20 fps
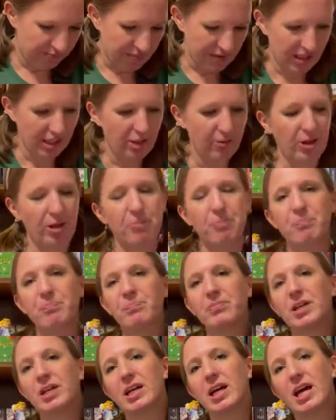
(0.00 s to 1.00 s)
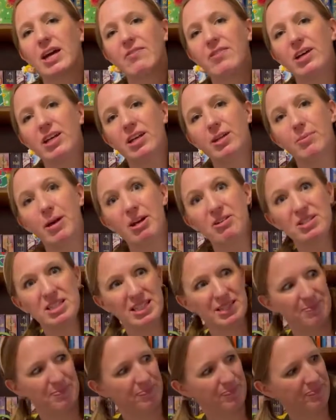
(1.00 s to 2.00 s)
There we go. I found the mouse.
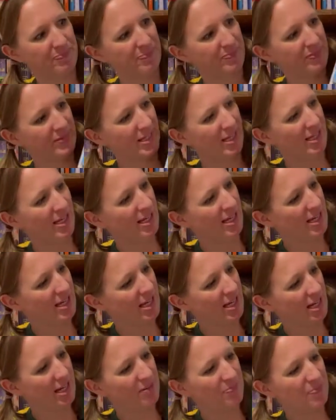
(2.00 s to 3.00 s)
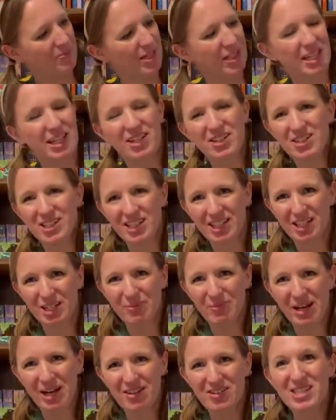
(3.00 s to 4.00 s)
All right, here's the little
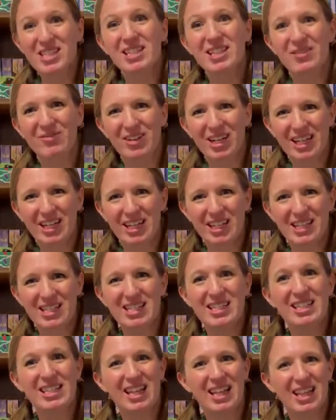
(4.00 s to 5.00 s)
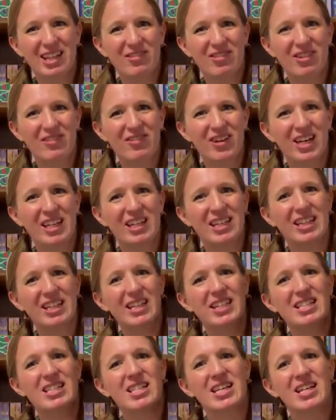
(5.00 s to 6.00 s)
mouse that my kids, they love to find in
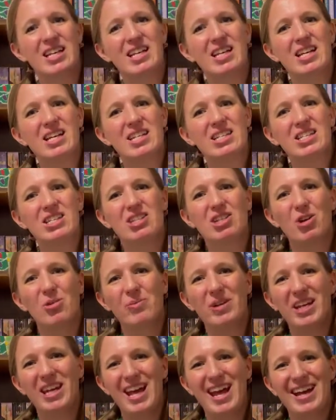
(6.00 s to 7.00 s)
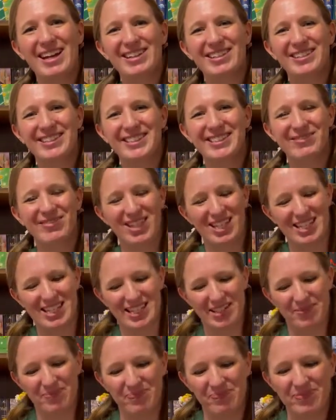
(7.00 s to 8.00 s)
these snowmen at Christmas.